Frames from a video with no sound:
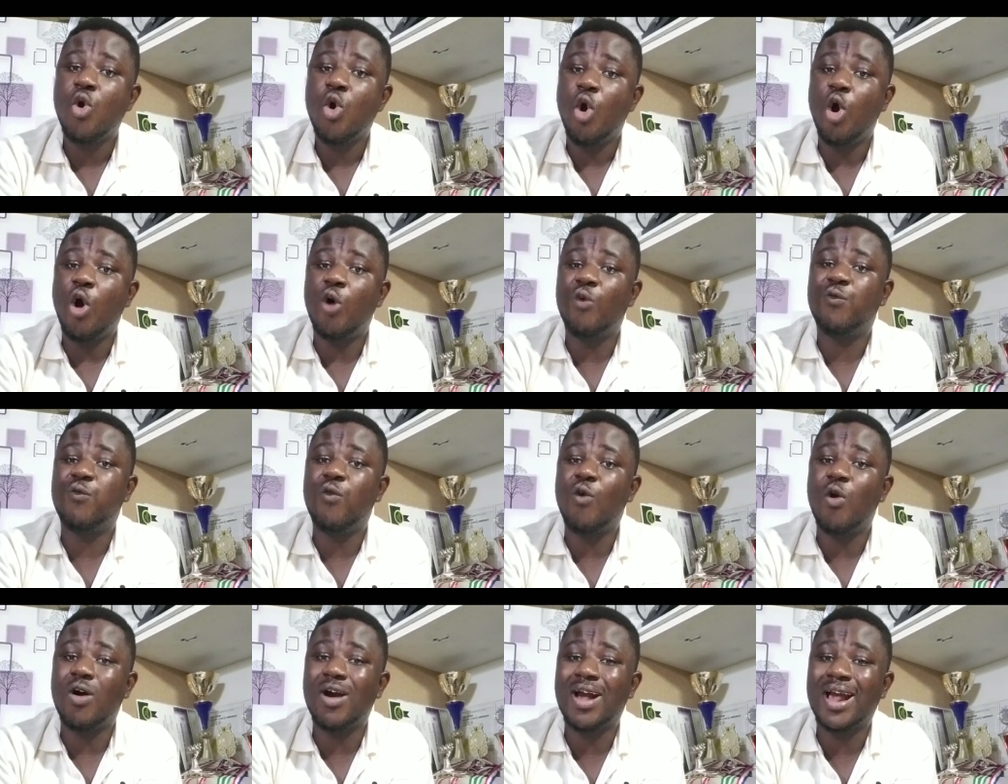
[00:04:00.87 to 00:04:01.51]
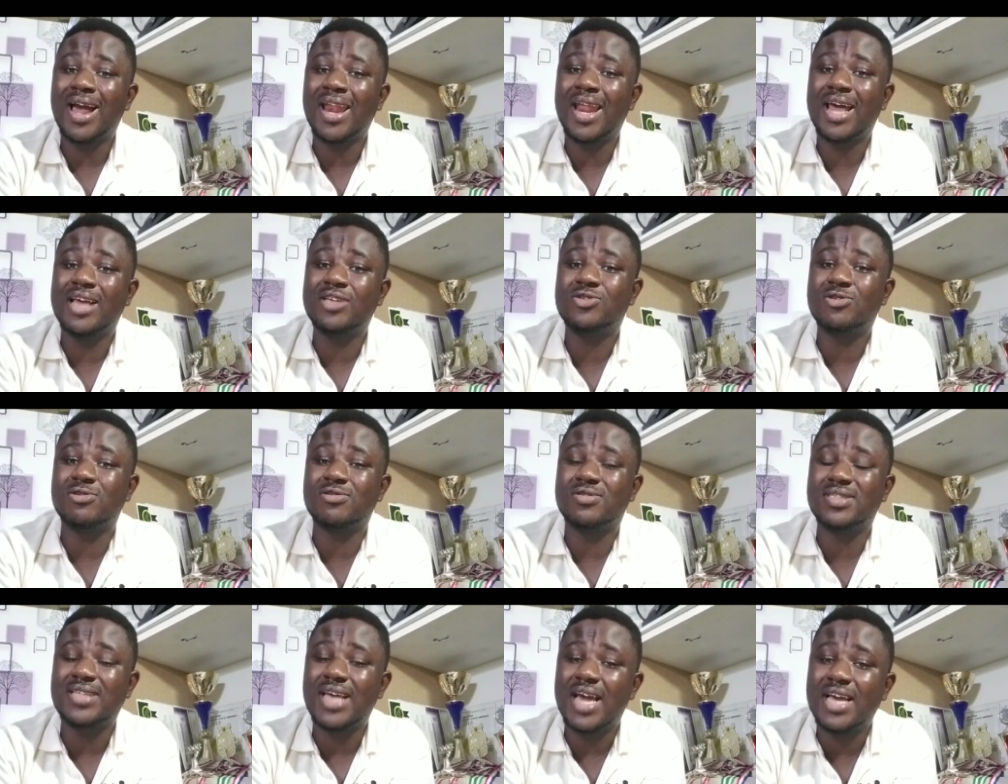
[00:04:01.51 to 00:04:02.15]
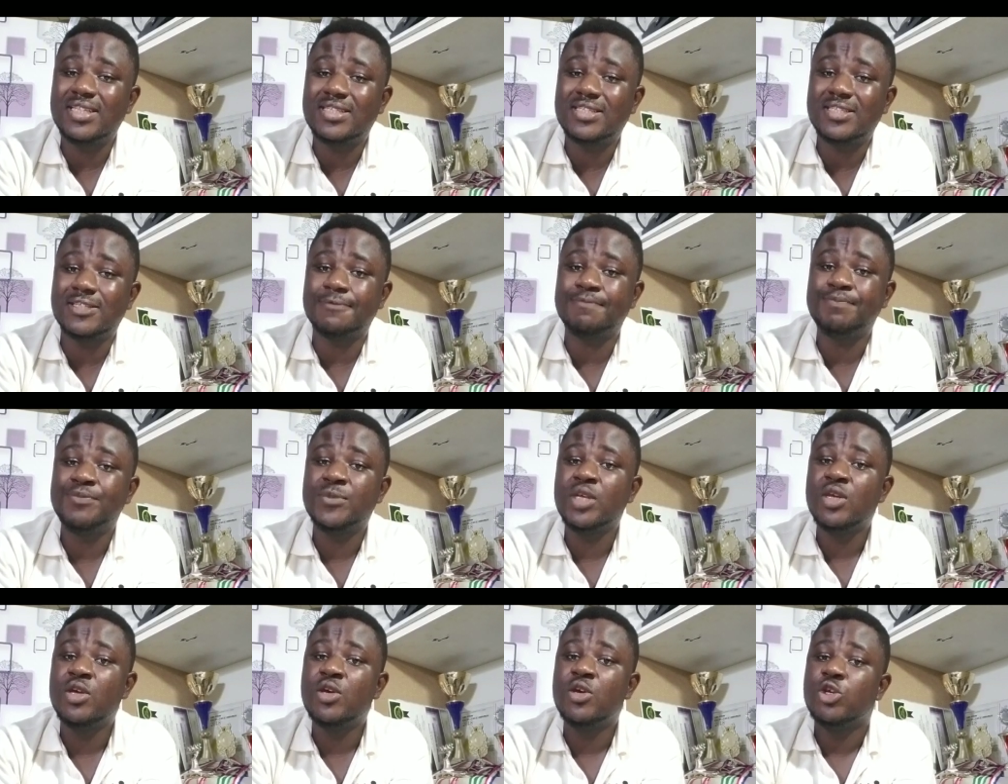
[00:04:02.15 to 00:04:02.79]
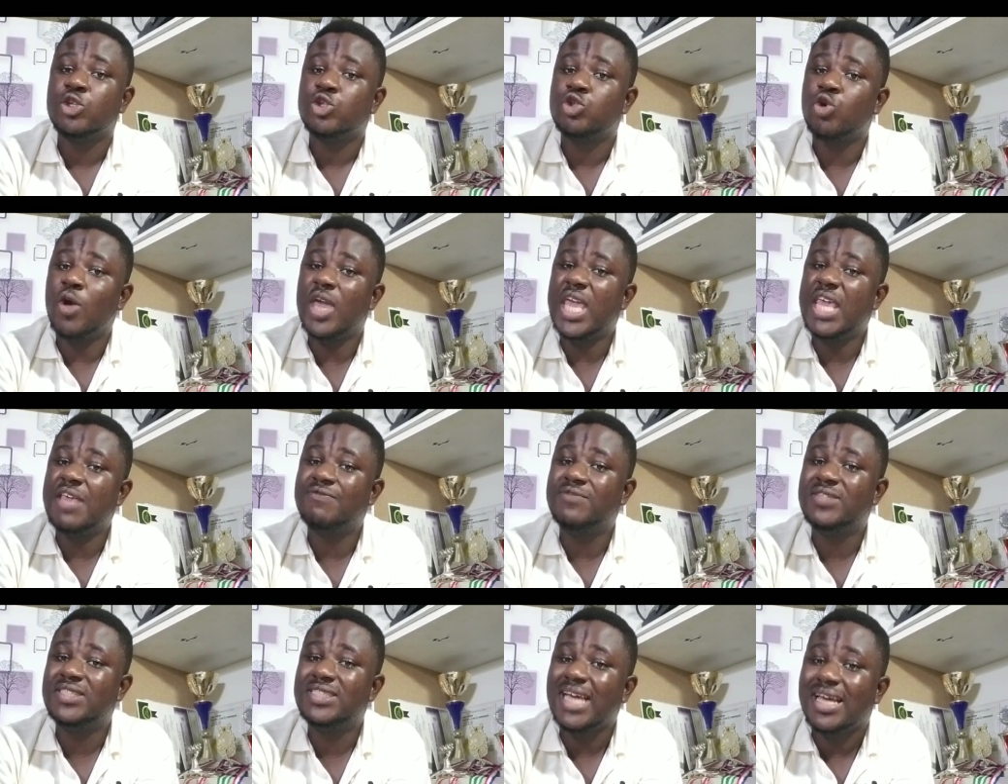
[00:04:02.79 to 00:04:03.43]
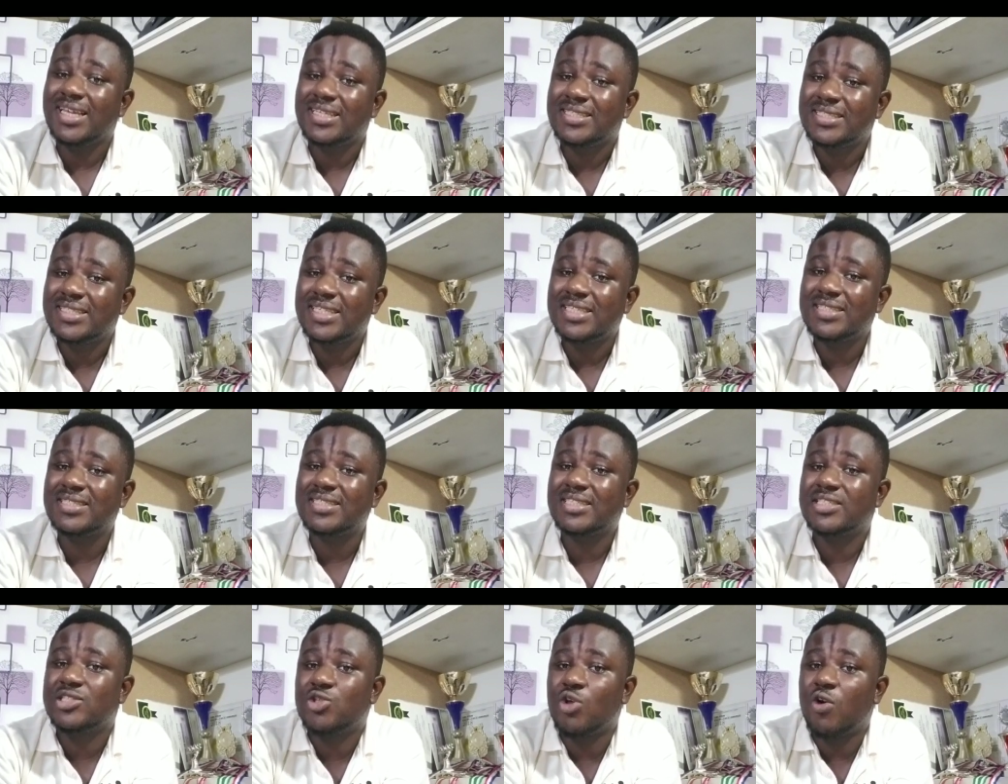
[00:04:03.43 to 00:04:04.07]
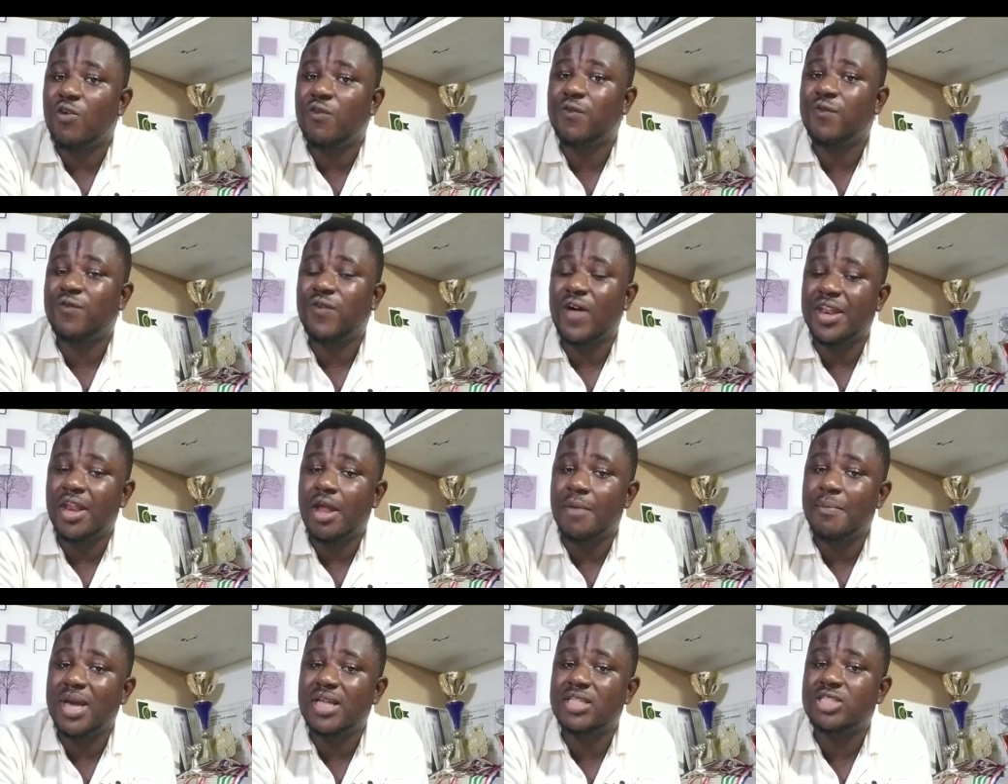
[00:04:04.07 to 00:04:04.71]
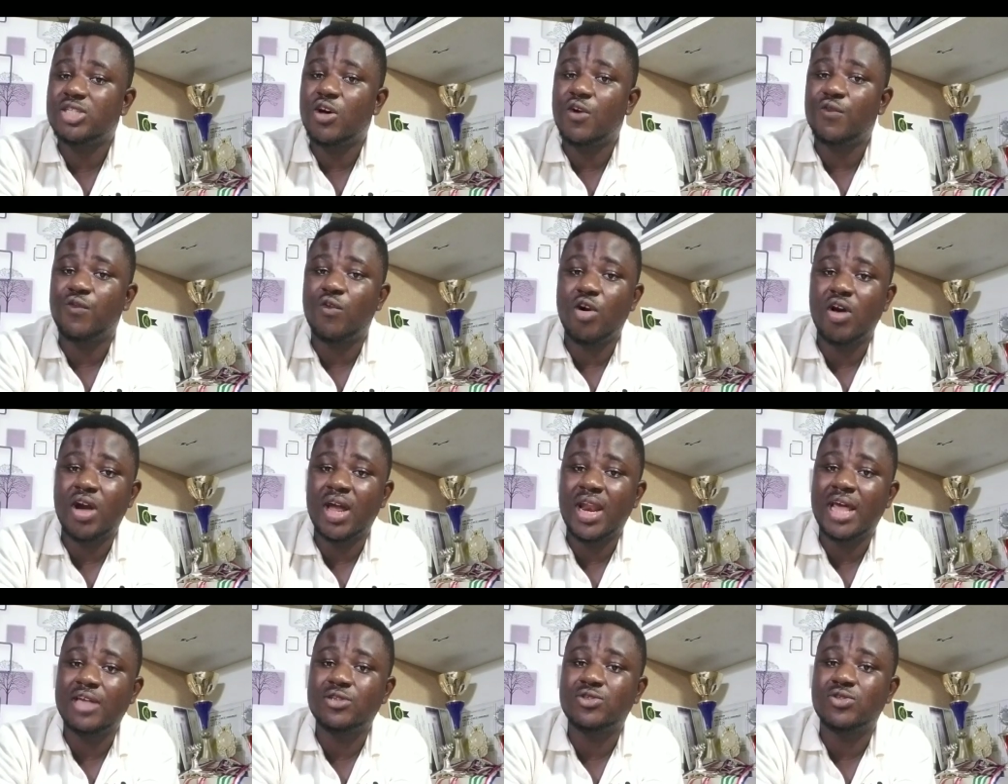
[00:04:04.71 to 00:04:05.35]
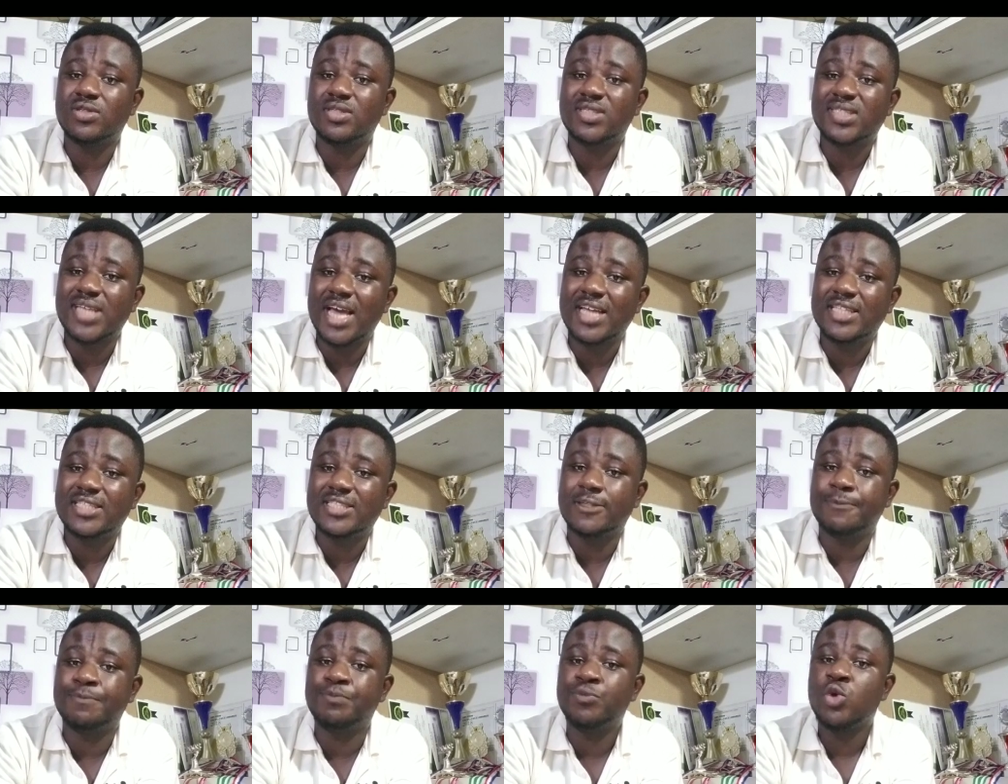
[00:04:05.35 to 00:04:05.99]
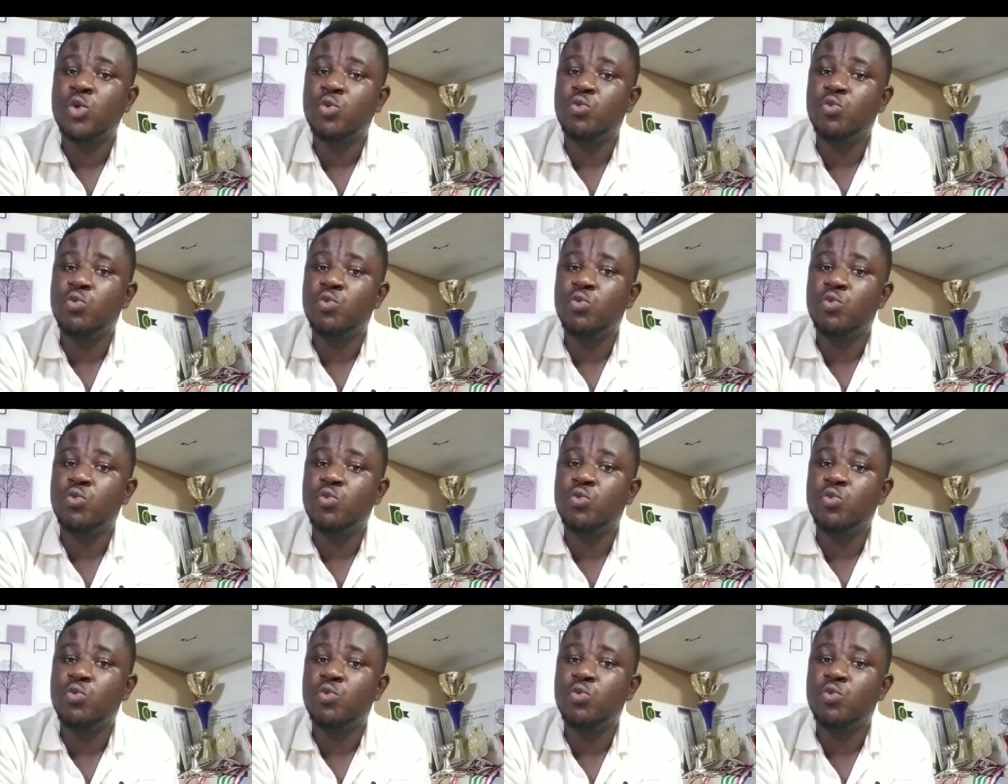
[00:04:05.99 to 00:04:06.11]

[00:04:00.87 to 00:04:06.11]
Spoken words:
of organized society. So if justice is the fundamental of organized society,